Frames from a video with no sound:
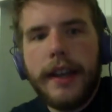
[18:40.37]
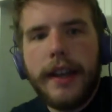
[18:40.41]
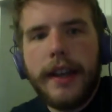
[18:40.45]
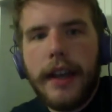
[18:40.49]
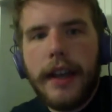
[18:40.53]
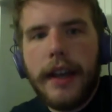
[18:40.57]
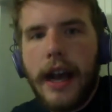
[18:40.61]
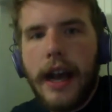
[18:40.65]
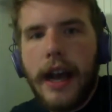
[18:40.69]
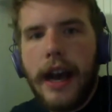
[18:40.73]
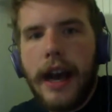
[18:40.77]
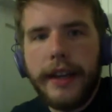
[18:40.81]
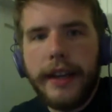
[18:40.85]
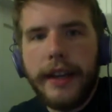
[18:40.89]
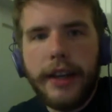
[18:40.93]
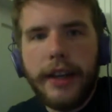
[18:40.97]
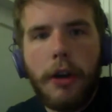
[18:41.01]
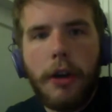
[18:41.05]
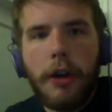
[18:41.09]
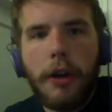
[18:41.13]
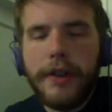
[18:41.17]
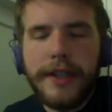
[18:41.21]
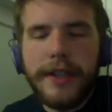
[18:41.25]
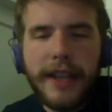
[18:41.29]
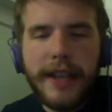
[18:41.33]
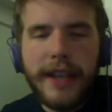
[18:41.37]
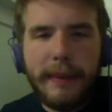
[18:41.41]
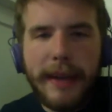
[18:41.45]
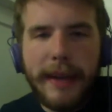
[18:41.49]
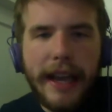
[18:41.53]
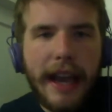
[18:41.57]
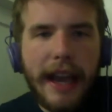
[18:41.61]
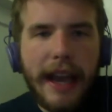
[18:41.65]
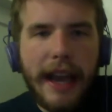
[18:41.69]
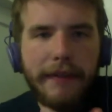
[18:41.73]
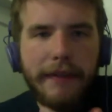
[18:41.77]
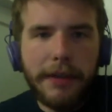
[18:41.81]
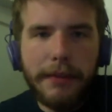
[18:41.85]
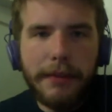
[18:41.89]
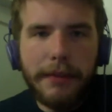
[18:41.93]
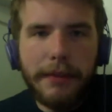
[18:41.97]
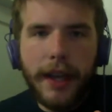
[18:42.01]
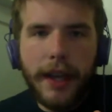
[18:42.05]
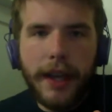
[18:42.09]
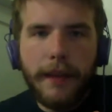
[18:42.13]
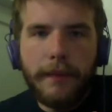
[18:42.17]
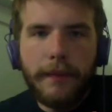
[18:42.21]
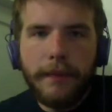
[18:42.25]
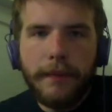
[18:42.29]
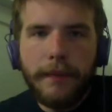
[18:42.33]
I know he's coming after
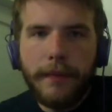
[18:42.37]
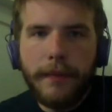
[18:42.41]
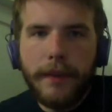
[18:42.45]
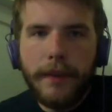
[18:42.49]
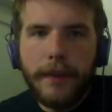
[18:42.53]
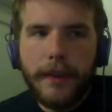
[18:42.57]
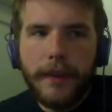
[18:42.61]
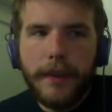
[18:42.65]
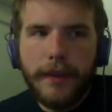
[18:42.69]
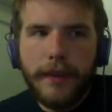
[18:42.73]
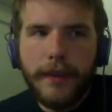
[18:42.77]
me. Mm-hmm.